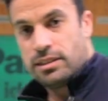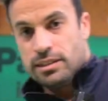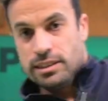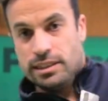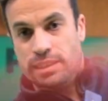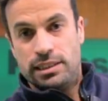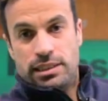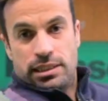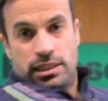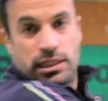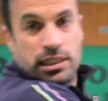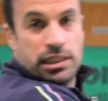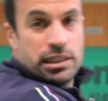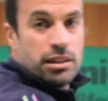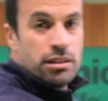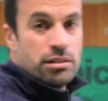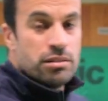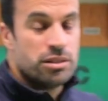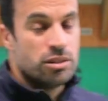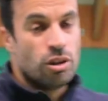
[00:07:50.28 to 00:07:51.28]
this, you
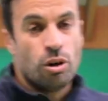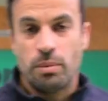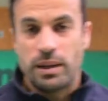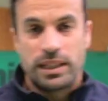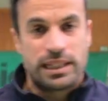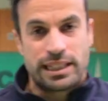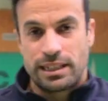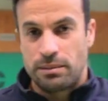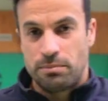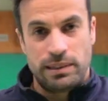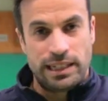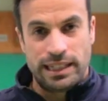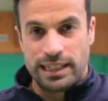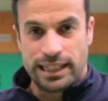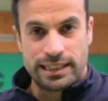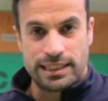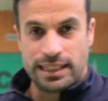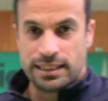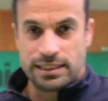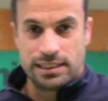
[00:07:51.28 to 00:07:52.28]
know. Nobody can play
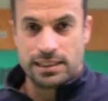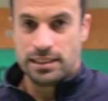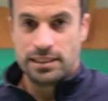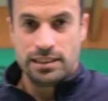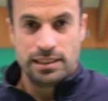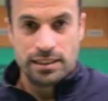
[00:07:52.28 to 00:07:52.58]
like that.